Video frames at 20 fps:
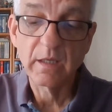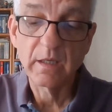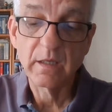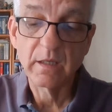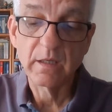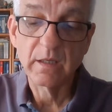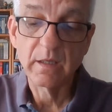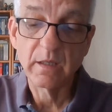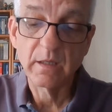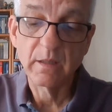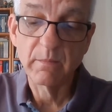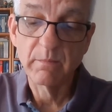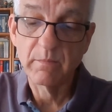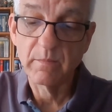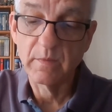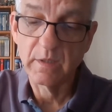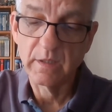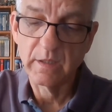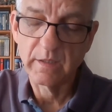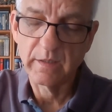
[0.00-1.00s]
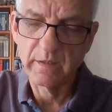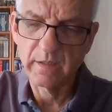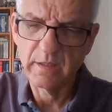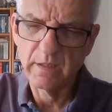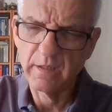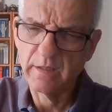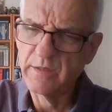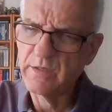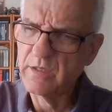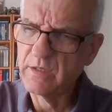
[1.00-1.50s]
I
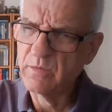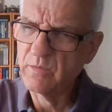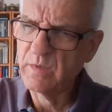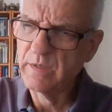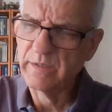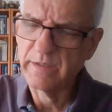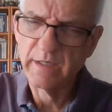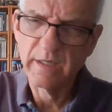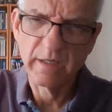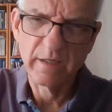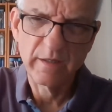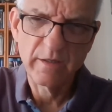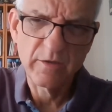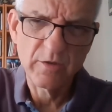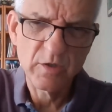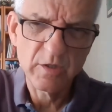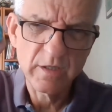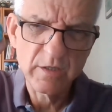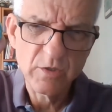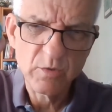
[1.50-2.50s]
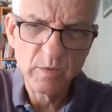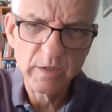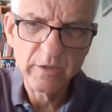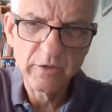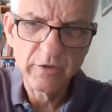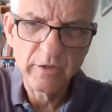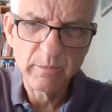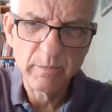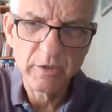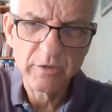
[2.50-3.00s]
think is there one? Yeah, there's one
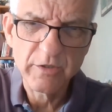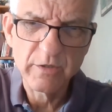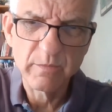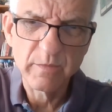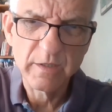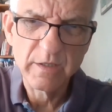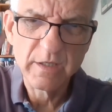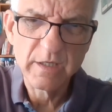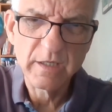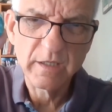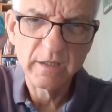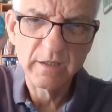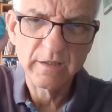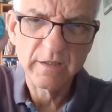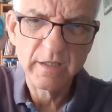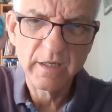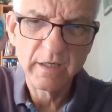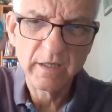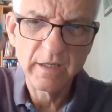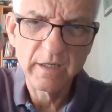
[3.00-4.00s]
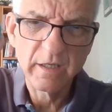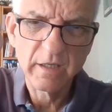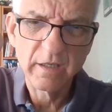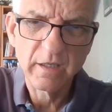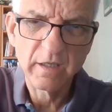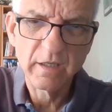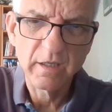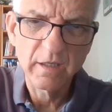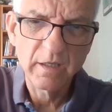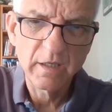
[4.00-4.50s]
on the bottom of this little duck
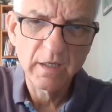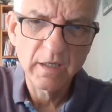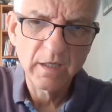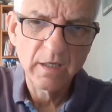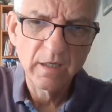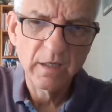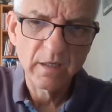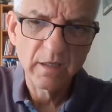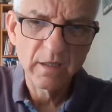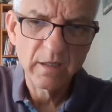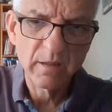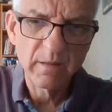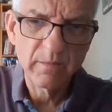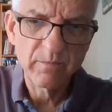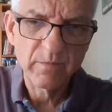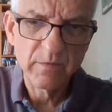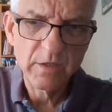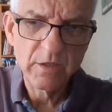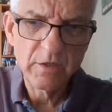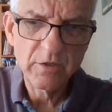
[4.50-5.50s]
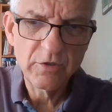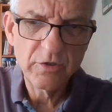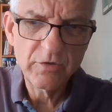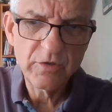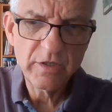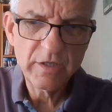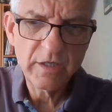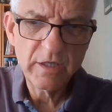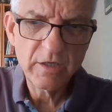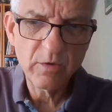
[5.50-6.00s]
here. You do
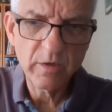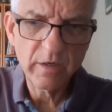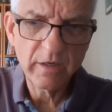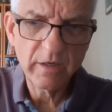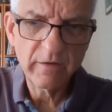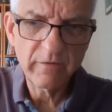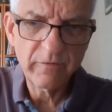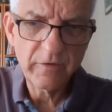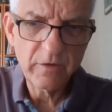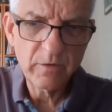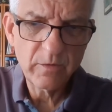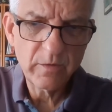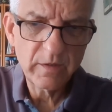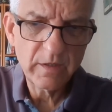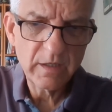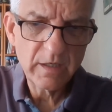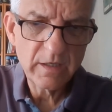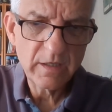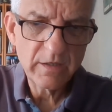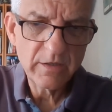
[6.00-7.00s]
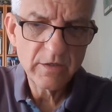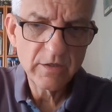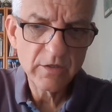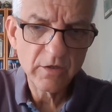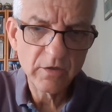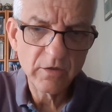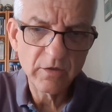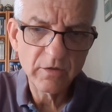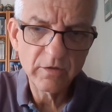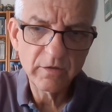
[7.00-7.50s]
see quite a few of these
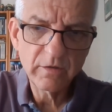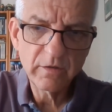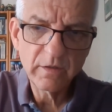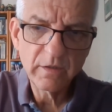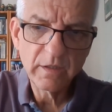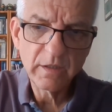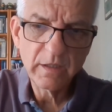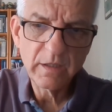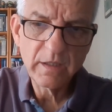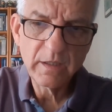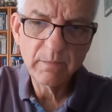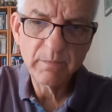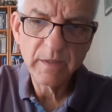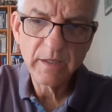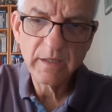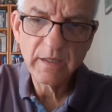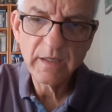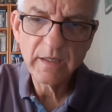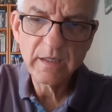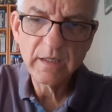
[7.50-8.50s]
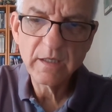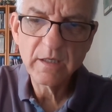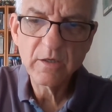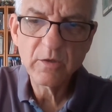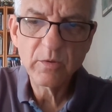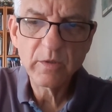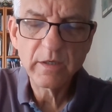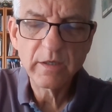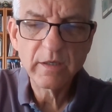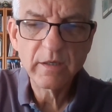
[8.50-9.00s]
on eBay,
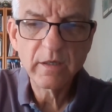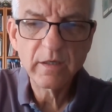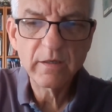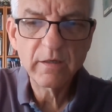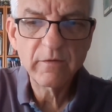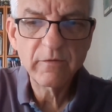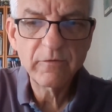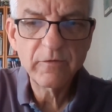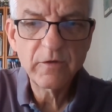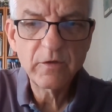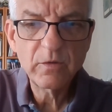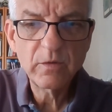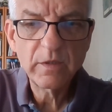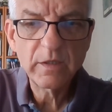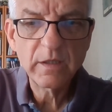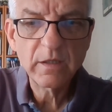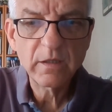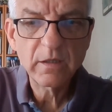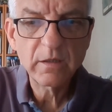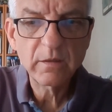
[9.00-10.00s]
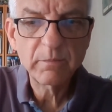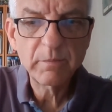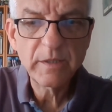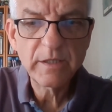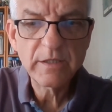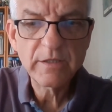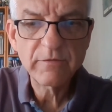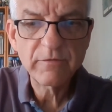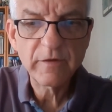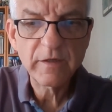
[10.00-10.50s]
quite a few little
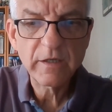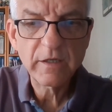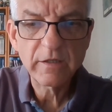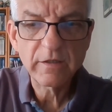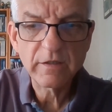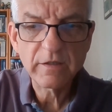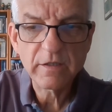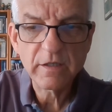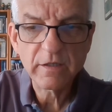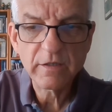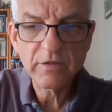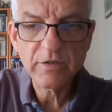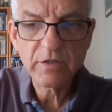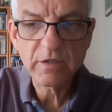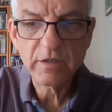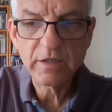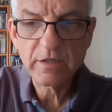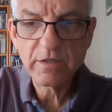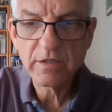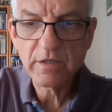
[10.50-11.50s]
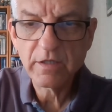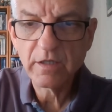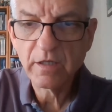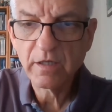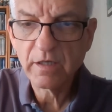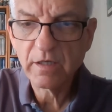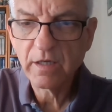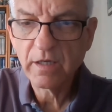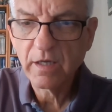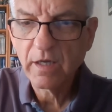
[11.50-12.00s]
Peter Fagan ducks
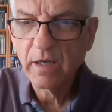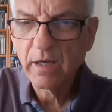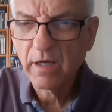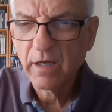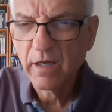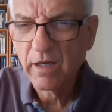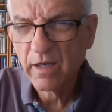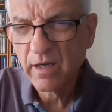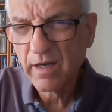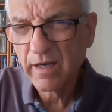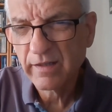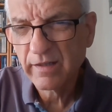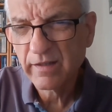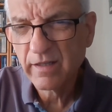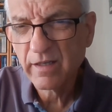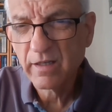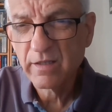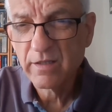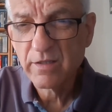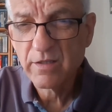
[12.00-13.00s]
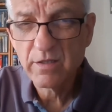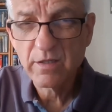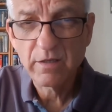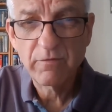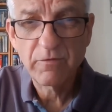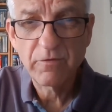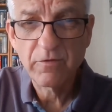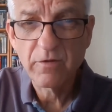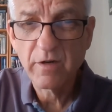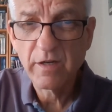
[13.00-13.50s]
listed. I had that
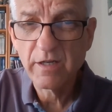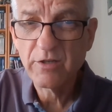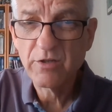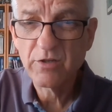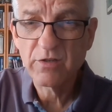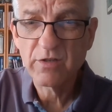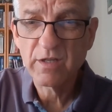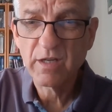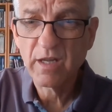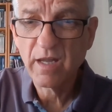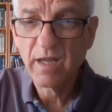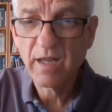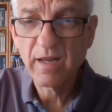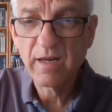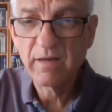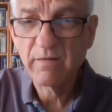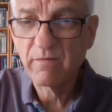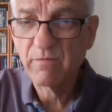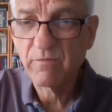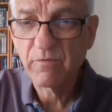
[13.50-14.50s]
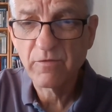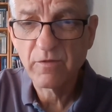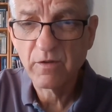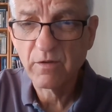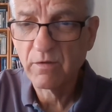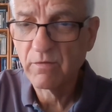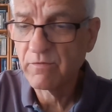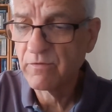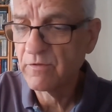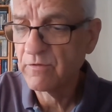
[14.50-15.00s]
listed for ages again
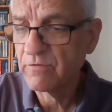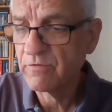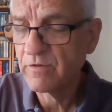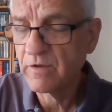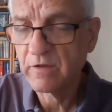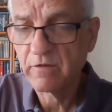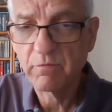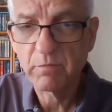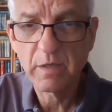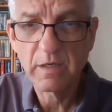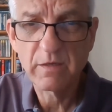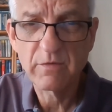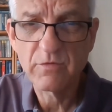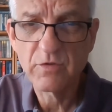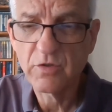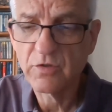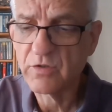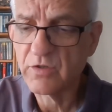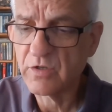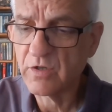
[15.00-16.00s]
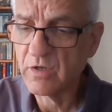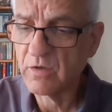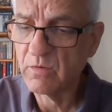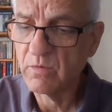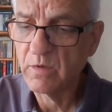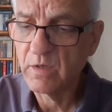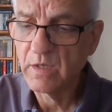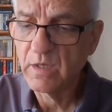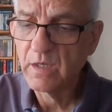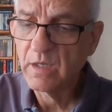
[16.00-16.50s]
for £5 or so.
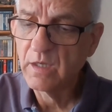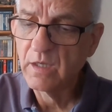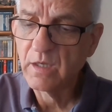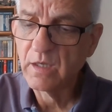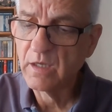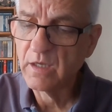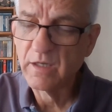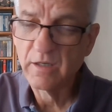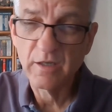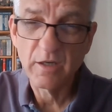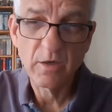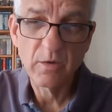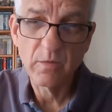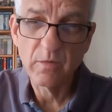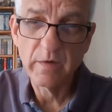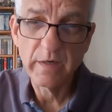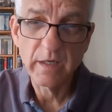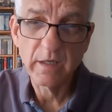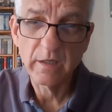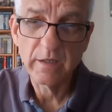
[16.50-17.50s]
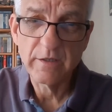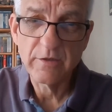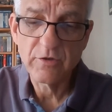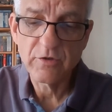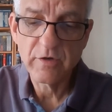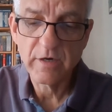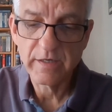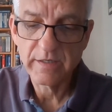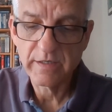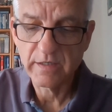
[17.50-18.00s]
No real
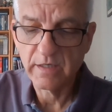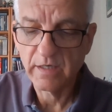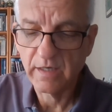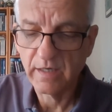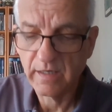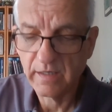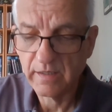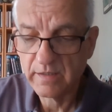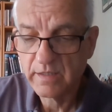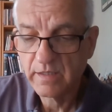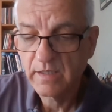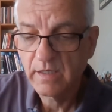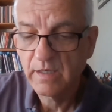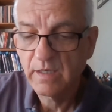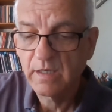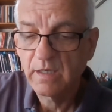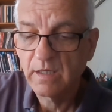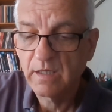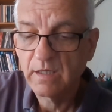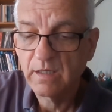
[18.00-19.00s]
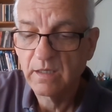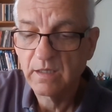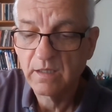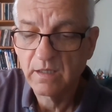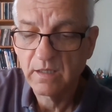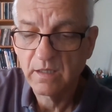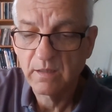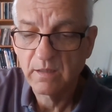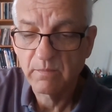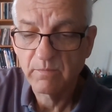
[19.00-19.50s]
interest in it.
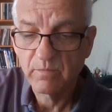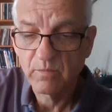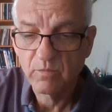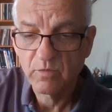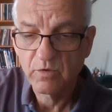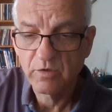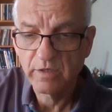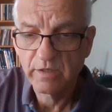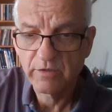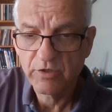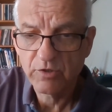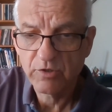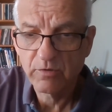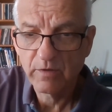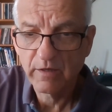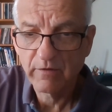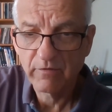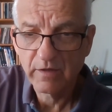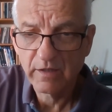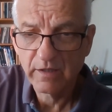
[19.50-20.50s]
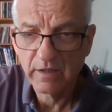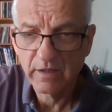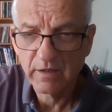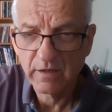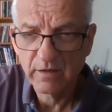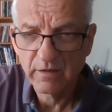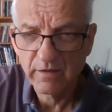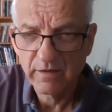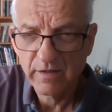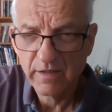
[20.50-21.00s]
What else do we have? A
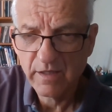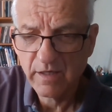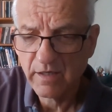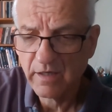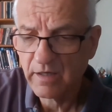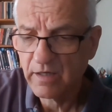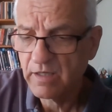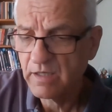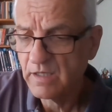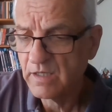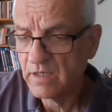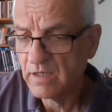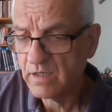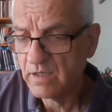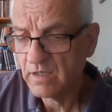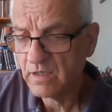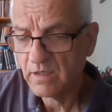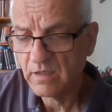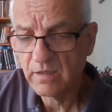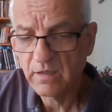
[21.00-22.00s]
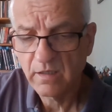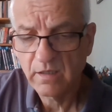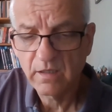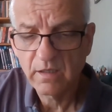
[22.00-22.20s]
little duck here.